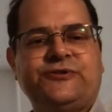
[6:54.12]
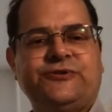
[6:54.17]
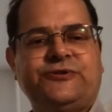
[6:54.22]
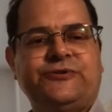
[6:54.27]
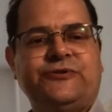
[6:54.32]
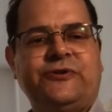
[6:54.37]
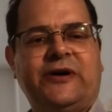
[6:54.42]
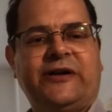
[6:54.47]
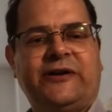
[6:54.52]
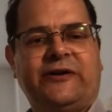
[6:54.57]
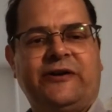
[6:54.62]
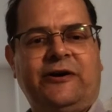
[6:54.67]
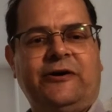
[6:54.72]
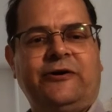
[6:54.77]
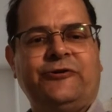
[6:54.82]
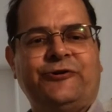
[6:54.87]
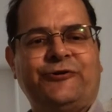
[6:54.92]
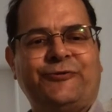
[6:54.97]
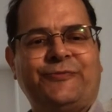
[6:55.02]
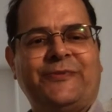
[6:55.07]
at
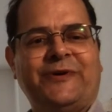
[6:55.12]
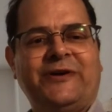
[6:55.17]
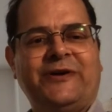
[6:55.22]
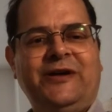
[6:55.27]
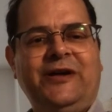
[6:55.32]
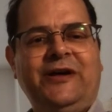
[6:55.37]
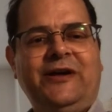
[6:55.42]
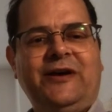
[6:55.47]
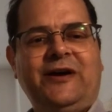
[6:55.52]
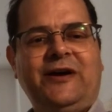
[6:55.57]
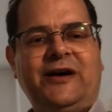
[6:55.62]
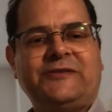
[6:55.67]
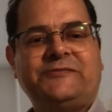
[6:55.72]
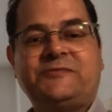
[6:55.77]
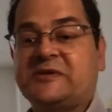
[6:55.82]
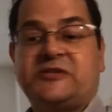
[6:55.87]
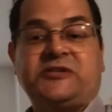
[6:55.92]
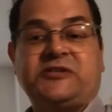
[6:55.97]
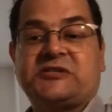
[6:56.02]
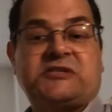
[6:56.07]
home,
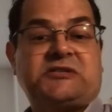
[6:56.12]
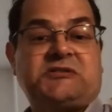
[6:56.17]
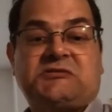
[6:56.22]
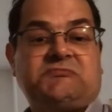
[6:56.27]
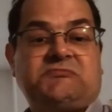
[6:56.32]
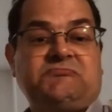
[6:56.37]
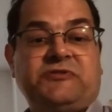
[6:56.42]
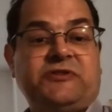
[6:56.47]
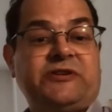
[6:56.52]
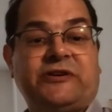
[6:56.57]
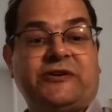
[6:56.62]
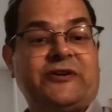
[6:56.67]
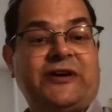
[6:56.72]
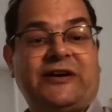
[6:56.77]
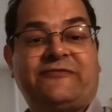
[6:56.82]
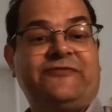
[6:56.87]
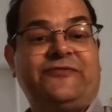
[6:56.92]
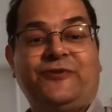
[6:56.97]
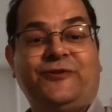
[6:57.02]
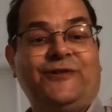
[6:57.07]
but just
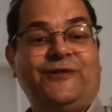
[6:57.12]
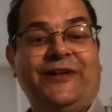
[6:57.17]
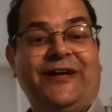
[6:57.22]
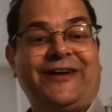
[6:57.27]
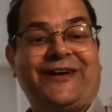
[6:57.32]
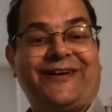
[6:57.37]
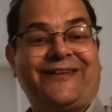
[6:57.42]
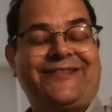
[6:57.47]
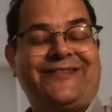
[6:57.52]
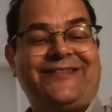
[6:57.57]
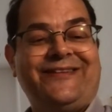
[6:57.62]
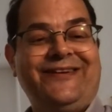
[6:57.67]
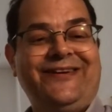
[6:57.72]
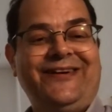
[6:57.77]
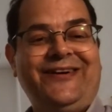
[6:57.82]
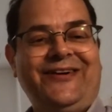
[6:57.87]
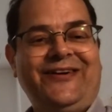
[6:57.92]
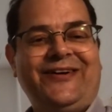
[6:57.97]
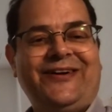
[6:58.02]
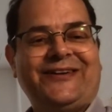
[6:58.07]
at full length,
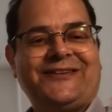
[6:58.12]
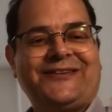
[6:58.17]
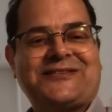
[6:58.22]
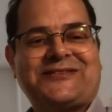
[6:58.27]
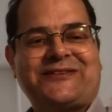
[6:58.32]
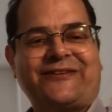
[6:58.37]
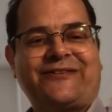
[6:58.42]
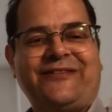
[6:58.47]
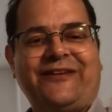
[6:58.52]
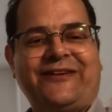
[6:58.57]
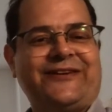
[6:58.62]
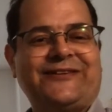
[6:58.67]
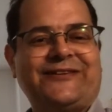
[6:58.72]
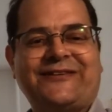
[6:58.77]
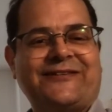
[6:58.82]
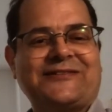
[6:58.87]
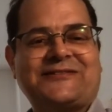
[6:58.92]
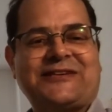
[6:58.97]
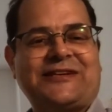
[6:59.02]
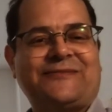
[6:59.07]
and stuck that into
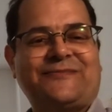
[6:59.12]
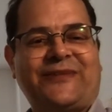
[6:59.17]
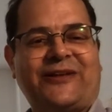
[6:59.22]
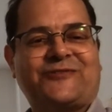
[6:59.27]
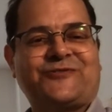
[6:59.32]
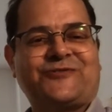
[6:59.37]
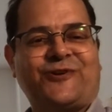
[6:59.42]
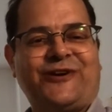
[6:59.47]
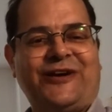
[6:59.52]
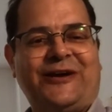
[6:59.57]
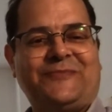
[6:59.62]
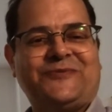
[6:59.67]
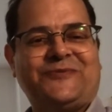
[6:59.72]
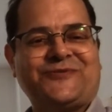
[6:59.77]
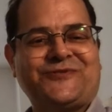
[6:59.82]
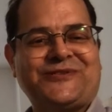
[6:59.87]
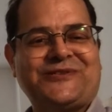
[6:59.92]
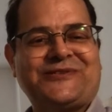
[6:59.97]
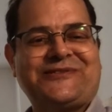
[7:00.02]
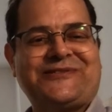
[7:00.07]
the same lecture capture
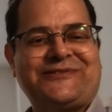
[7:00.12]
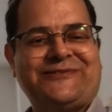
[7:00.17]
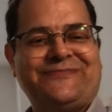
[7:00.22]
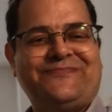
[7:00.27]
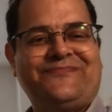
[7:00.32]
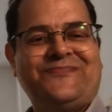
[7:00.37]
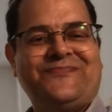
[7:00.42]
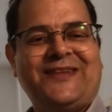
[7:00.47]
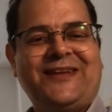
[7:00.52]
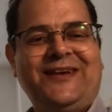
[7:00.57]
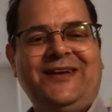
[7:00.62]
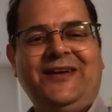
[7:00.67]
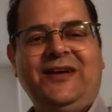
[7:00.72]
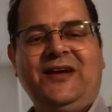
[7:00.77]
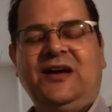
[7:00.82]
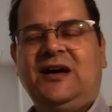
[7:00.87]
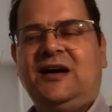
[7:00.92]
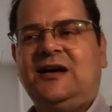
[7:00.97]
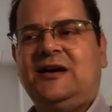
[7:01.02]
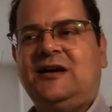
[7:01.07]
system.
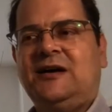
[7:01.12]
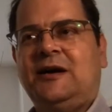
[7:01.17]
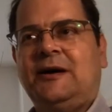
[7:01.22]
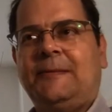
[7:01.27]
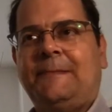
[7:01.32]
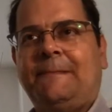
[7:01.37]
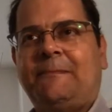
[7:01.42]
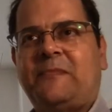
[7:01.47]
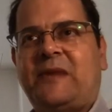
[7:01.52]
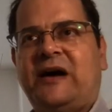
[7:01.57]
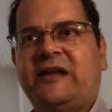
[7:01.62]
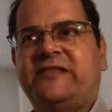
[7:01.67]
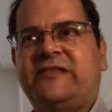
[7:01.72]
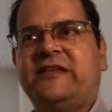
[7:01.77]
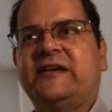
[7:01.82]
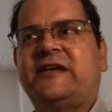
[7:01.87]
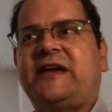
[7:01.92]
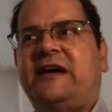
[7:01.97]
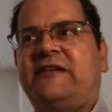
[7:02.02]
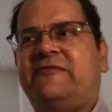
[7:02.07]
Okay. I
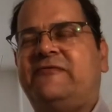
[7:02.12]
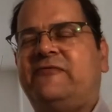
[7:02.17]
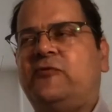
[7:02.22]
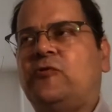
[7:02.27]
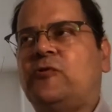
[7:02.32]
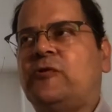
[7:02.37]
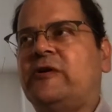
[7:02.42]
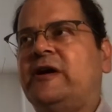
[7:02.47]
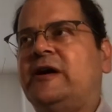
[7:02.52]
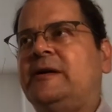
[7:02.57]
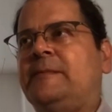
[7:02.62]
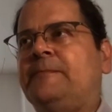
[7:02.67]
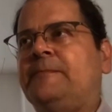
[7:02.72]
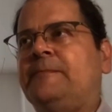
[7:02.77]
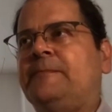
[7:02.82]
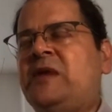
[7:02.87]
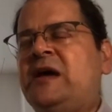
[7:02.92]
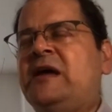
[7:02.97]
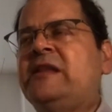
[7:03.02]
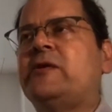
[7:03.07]
think
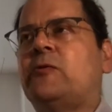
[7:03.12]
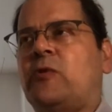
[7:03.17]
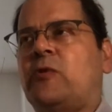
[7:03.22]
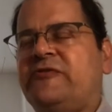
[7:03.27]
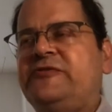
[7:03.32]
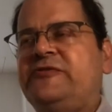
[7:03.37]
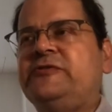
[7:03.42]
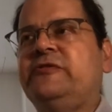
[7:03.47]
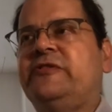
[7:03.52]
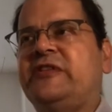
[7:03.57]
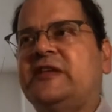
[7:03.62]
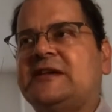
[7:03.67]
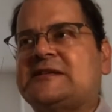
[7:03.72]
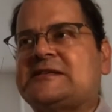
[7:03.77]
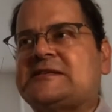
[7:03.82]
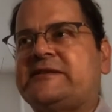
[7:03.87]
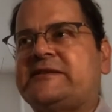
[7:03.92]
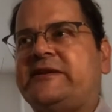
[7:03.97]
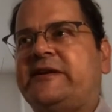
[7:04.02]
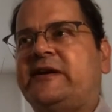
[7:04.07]
there were a few things
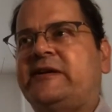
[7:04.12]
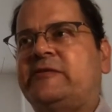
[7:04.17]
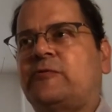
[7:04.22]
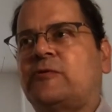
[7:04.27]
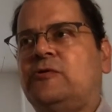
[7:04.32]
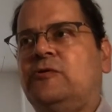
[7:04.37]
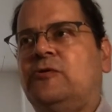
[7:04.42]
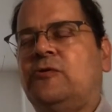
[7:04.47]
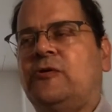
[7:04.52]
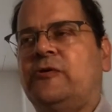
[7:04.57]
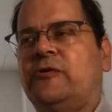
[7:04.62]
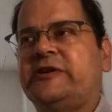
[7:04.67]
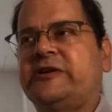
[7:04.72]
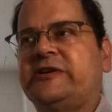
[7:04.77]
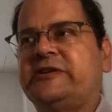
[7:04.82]
that I recorded